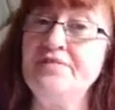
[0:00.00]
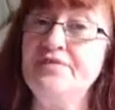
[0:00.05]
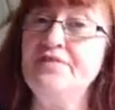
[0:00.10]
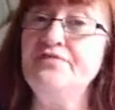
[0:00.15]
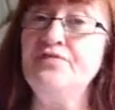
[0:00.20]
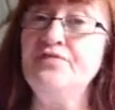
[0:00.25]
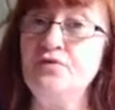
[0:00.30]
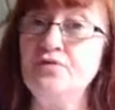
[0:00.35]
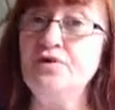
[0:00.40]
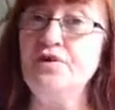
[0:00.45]
than the
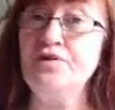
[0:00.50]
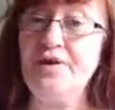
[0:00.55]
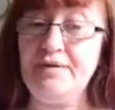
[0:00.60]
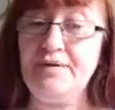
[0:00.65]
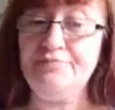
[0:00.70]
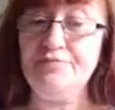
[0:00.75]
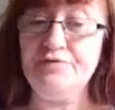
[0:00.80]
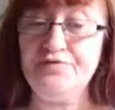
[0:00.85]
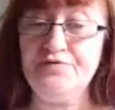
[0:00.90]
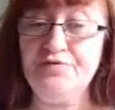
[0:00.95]
fool on
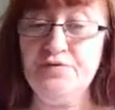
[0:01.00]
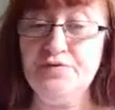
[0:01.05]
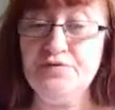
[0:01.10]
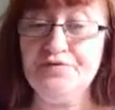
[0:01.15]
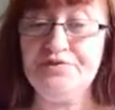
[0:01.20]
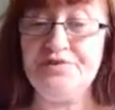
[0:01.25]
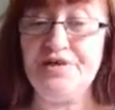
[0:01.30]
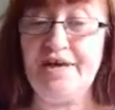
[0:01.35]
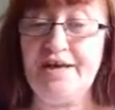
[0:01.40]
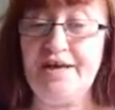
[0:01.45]
April
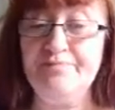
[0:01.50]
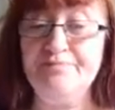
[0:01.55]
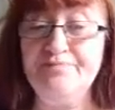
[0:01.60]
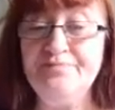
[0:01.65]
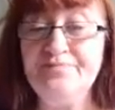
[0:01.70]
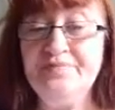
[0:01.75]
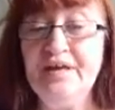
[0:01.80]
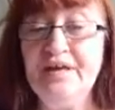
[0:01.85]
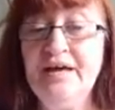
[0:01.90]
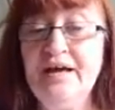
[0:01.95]
Fool's Day.
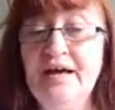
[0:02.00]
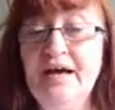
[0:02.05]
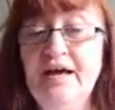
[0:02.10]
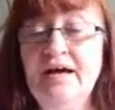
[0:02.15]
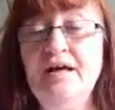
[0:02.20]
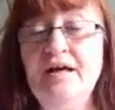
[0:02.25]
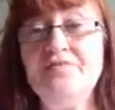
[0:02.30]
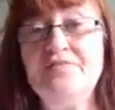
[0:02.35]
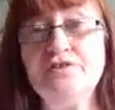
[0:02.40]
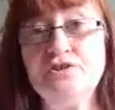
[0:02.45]

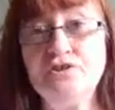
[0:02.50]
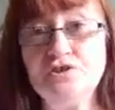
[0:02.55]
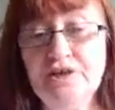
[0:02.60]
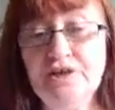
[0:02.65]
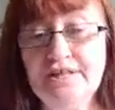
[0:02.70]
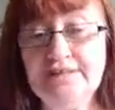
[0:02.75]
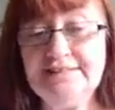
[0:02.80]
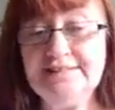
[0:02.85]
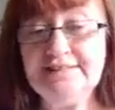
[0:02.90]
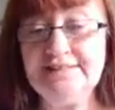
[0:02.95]
The
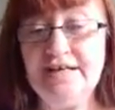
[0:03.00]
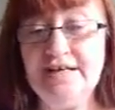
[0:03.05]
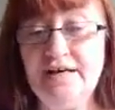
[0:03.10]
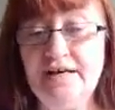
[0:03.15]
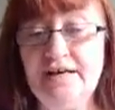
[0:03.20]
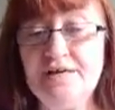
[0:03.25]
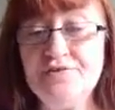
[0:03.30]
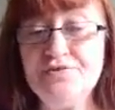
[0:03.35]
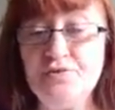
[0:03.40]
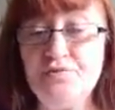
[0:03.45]

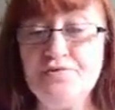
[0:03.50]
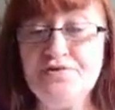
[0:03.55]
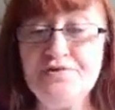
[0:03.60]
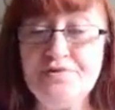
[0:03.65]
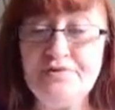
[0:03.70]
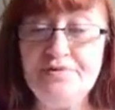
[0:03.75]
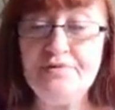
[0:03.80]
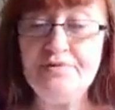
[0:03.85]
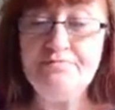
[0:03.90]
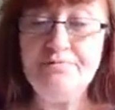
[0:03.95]
trickster is
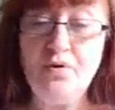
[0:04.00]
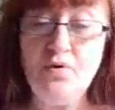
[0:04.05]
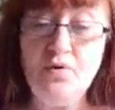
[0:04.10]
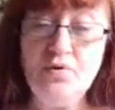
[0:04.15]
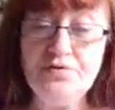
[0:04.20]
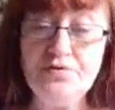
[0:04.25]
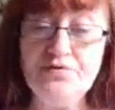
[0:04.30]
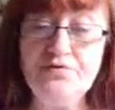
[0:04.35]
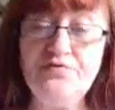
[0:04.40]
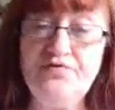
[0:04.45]
also an
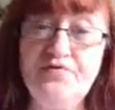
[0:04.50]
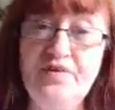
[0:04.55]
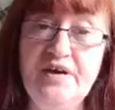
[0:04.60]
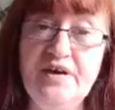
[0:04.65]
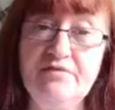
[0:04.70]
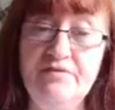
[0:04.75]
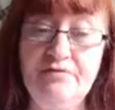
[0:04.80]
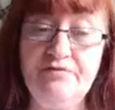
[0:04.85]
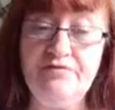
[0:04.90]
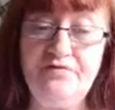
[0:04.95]
important
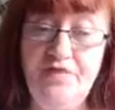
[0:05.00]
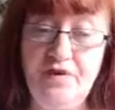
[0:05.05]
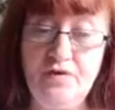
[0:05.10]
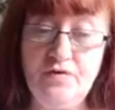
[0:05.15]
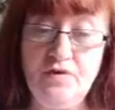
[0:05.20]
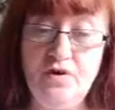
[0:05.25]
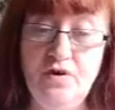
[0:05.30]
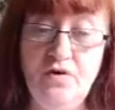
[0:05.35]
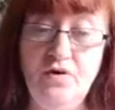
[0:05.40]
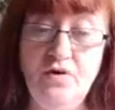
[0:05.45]
figure in
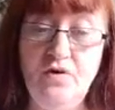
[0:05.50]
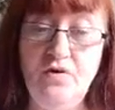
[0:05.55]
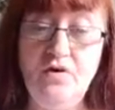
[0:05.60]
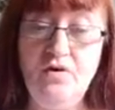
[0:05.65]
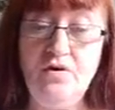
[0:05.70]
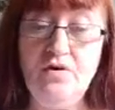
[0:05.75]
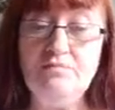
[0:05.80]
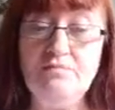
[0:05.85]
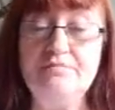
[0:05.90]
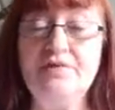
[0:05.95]

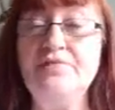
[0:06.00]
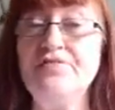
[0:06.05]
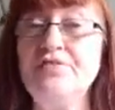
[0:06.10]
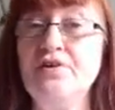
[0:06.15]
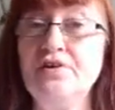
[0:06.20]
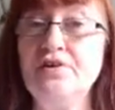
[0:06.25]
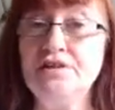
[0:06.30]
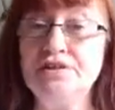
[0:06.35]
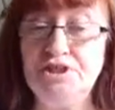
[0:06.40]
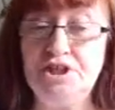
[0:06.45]
folklore,
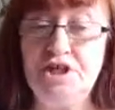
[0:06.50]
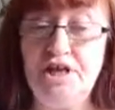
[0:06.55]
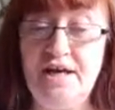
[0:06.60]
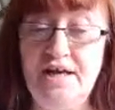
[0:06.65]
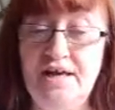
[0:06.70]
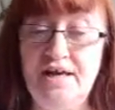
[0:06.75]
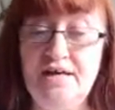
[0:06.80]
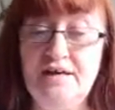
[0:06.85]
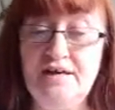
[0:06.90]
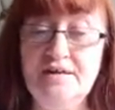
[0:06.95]

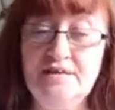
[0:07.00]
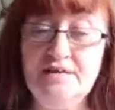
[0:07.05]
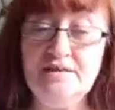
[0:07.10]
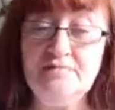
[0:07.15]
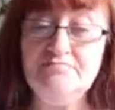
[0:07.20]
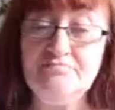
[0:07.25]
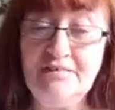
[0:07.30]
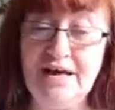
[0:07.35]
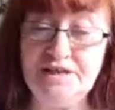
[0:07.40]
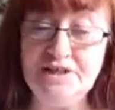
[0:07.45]
mythology,
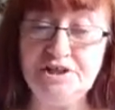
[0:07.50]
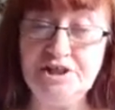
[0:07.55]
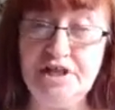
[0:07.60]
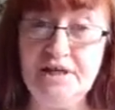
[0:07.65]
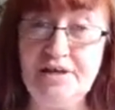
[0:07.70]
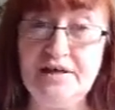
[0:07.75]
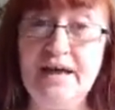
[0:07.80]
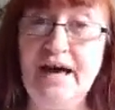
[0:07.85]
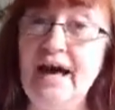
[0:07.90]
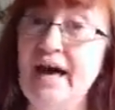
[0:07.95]

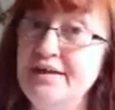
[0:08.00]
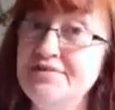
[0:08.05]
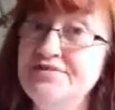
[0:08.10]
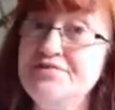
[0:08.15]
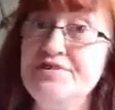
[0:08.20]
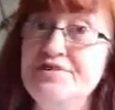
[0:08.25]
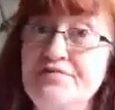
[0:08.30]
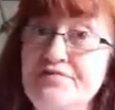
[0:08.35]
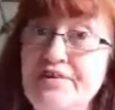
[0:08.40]
magic, and